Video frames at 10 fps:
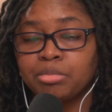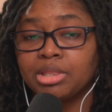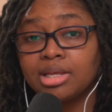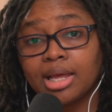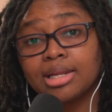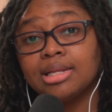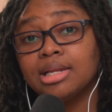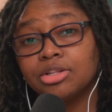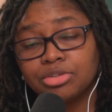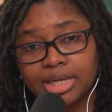Then I had
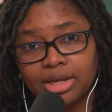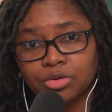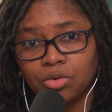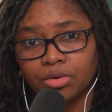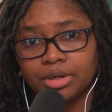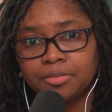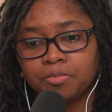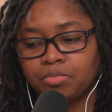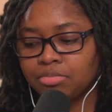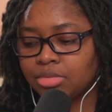another category
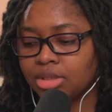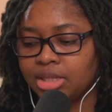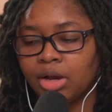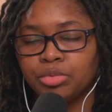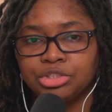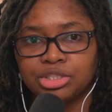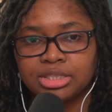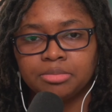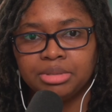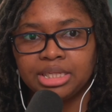that would
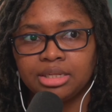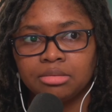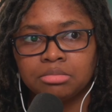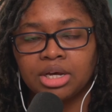just be